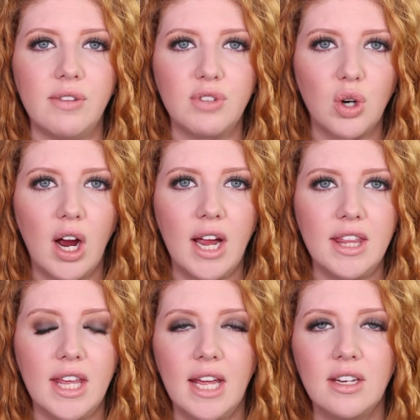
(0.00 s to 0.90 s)
I've
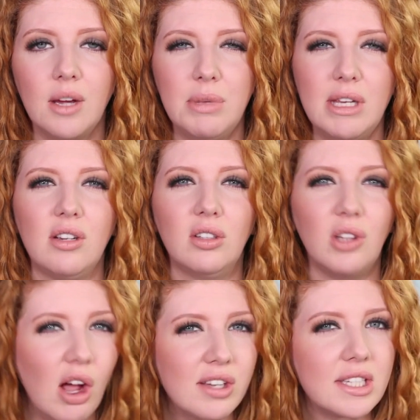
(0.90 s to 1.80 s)
tried that end up being
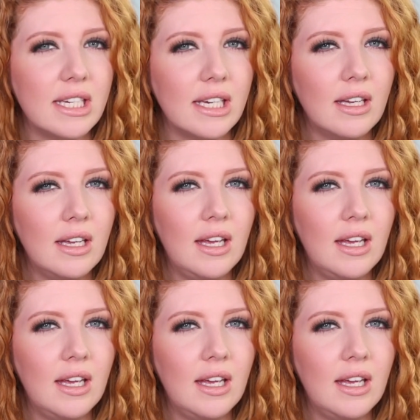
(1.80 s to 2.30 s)
glossy